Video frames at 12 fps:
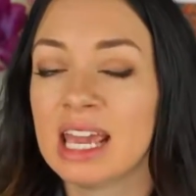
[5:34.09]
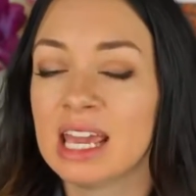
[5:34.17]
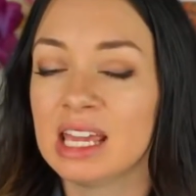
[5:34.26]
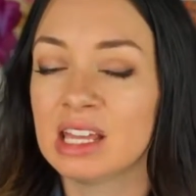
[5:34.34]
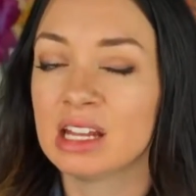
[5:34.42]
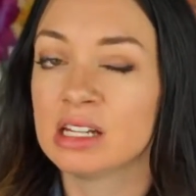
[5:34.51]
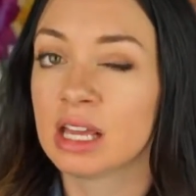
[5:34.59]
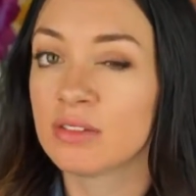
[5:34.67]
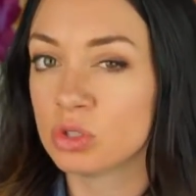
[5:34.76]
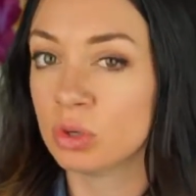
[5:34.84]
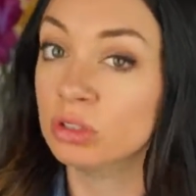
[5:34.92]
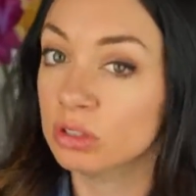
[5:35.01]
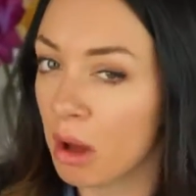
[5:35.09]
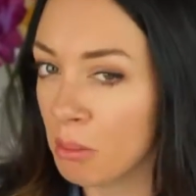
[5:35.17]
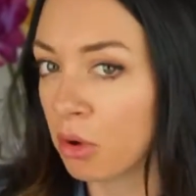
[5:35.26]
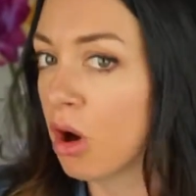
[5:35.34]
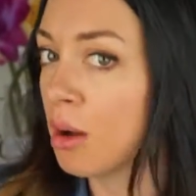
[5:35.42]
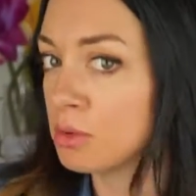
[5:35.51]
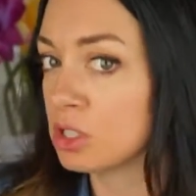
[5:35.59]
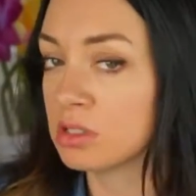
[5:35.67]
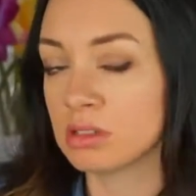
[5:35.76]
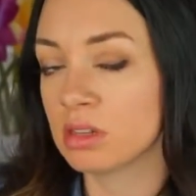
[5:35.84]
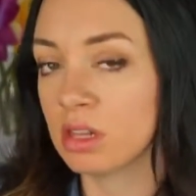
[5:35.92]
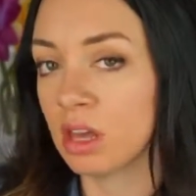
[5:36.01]
and it gives you a lot more
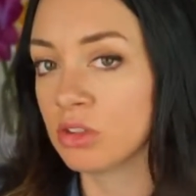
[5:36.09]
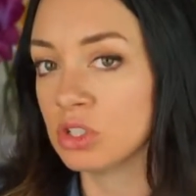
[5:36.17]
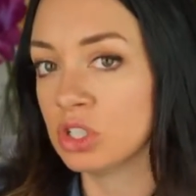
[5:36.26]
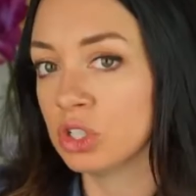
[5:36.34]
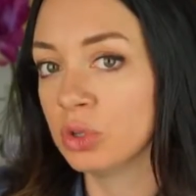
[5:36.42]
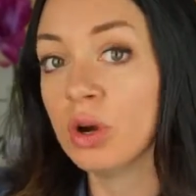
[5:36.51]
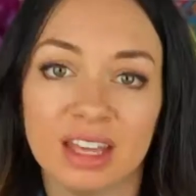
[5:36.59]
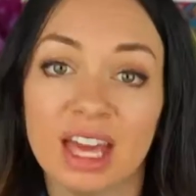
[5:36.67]
options than the other two.